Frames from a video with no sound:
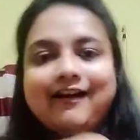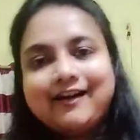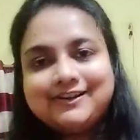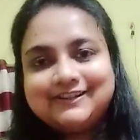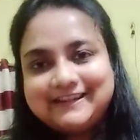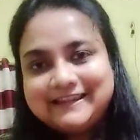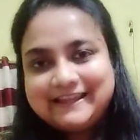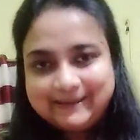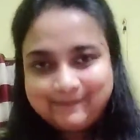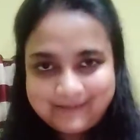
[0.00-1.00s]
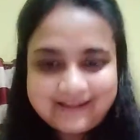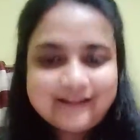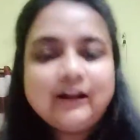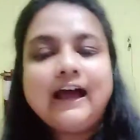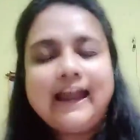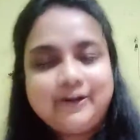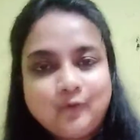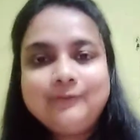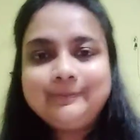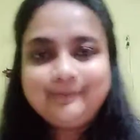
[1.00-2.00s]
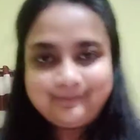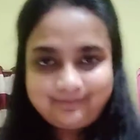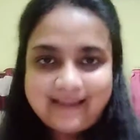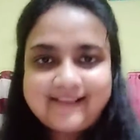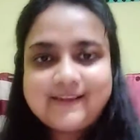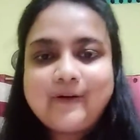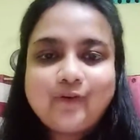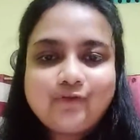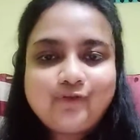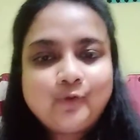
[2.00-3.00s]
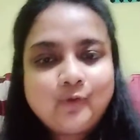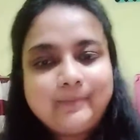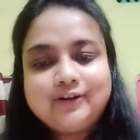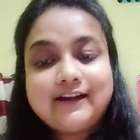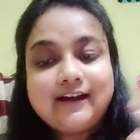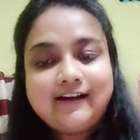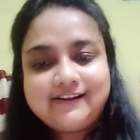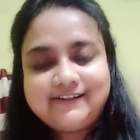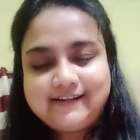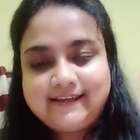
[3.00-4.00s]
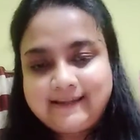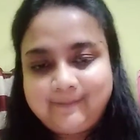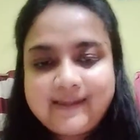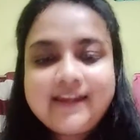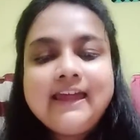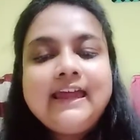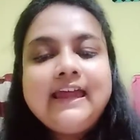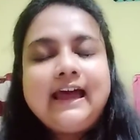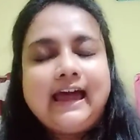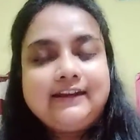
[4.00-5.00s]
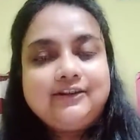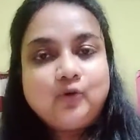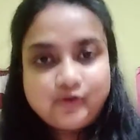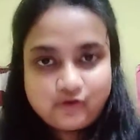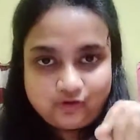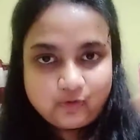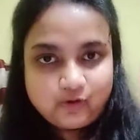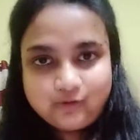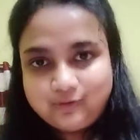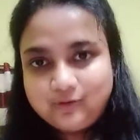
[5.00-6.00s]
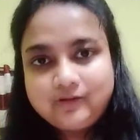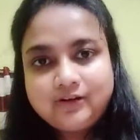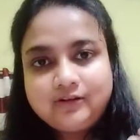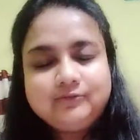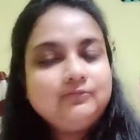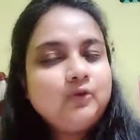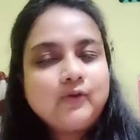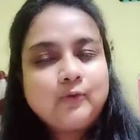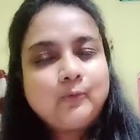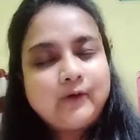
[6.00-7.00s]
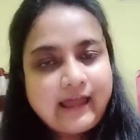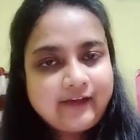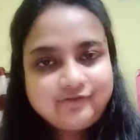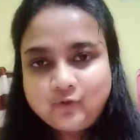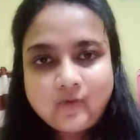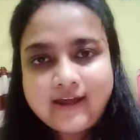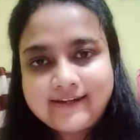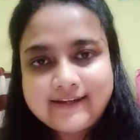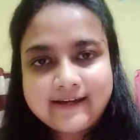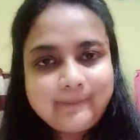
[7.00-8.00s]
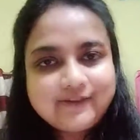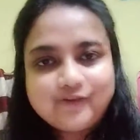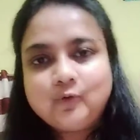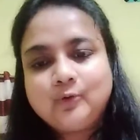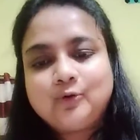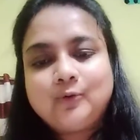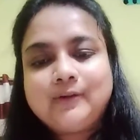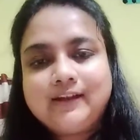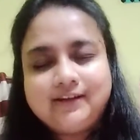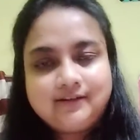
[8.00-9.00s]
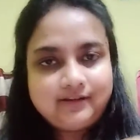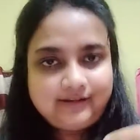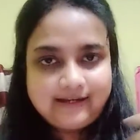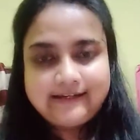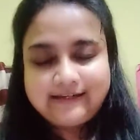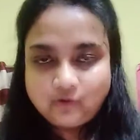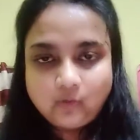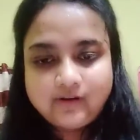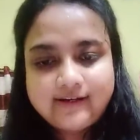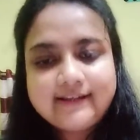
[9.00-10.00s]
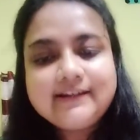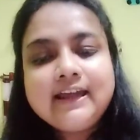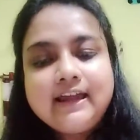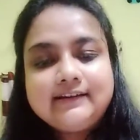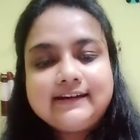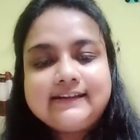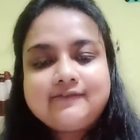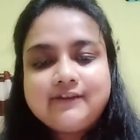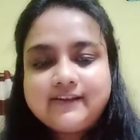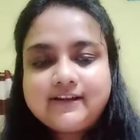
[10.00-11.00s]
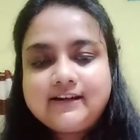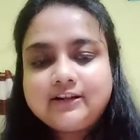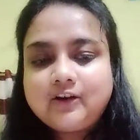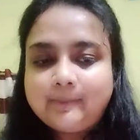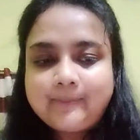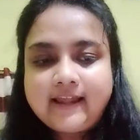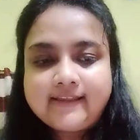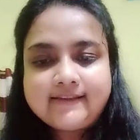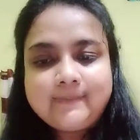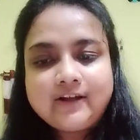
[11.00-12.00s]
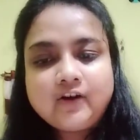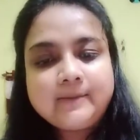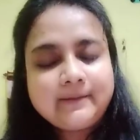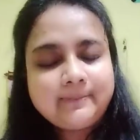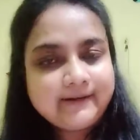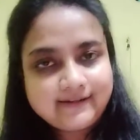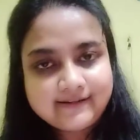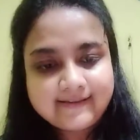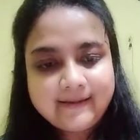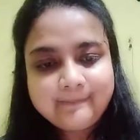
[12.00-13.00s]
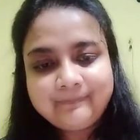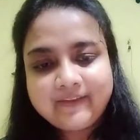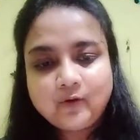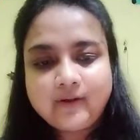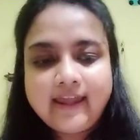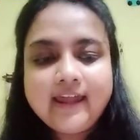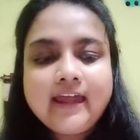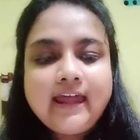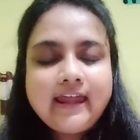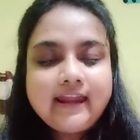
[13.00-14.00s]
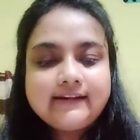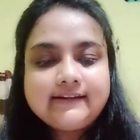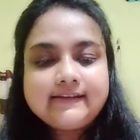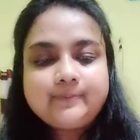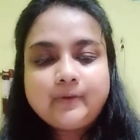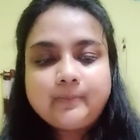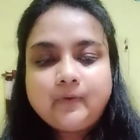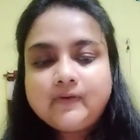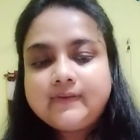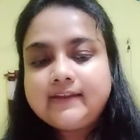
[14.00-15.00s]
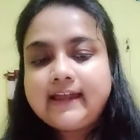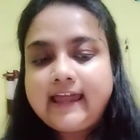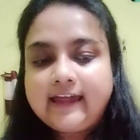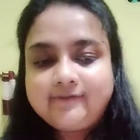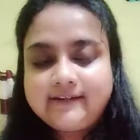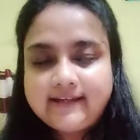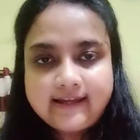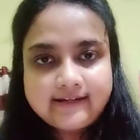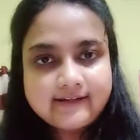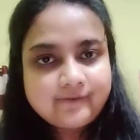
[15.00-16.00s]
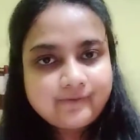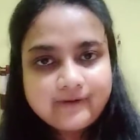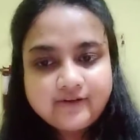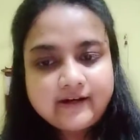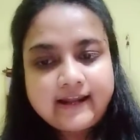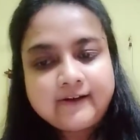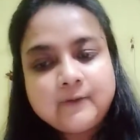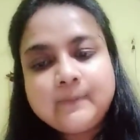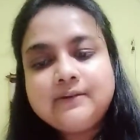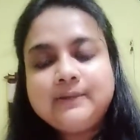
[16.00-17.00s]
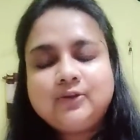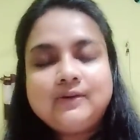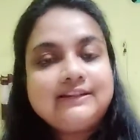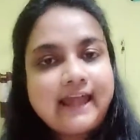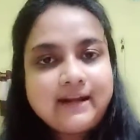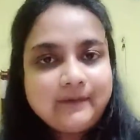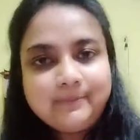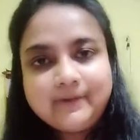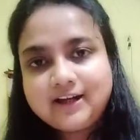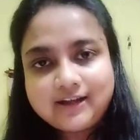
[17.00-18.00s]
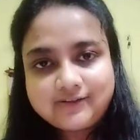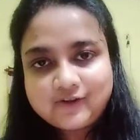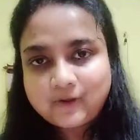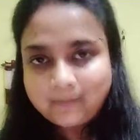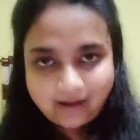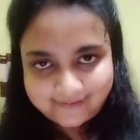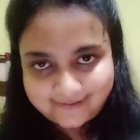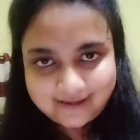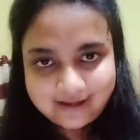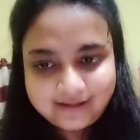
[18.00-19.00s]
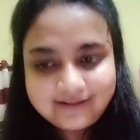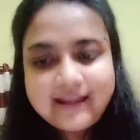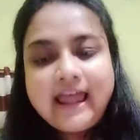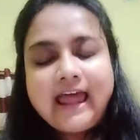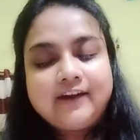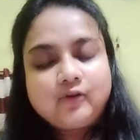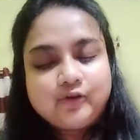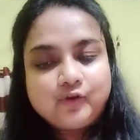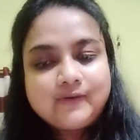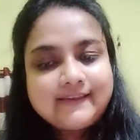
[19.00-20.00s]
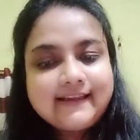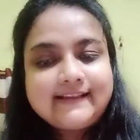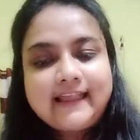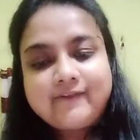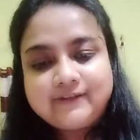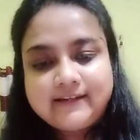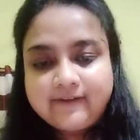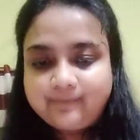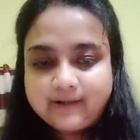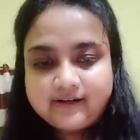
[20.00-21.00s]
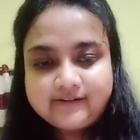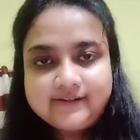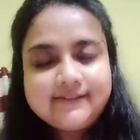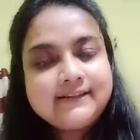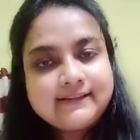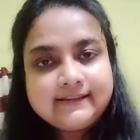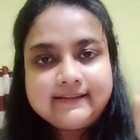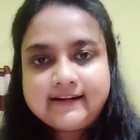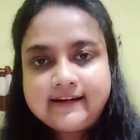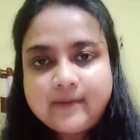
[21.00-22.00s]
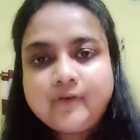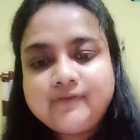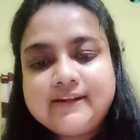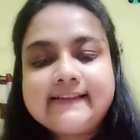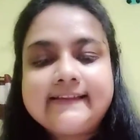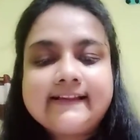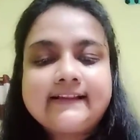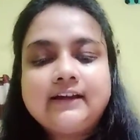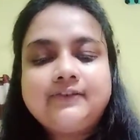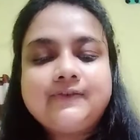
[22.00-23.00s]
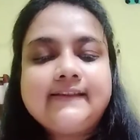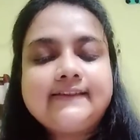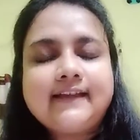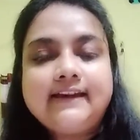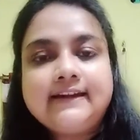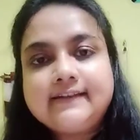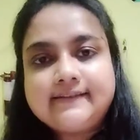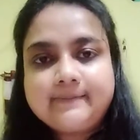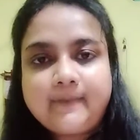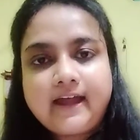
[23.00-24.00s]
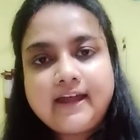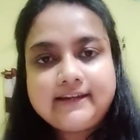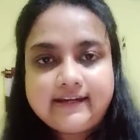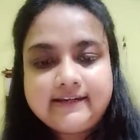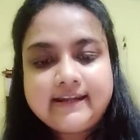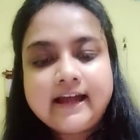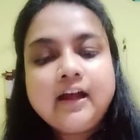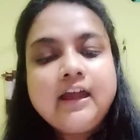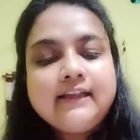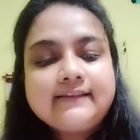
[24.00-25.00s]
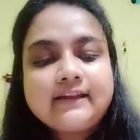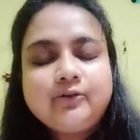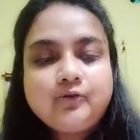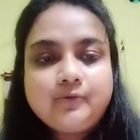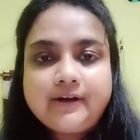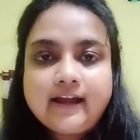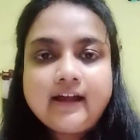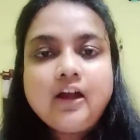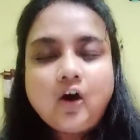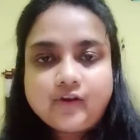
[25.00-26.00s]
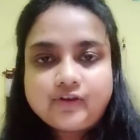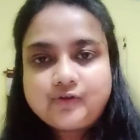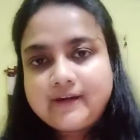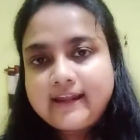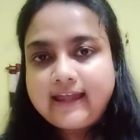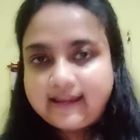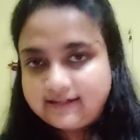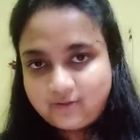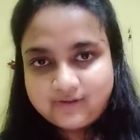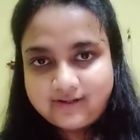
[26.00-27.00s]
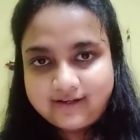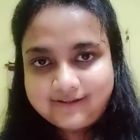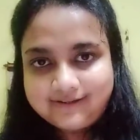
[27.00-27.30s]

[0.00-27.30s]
RCEP. I know maximum of you know about the RCEP, and those who have no idea, please go through it, Google it. That is Regional Comprehensive Economic Partnership. Okay, it is proposed the FTA, that is Free Trade Agreement between 10 member countries of ASEAN and also 6 FTA partners. The name of these 6 countries: China, Japan, India, South Korea, Australia and New Zealand.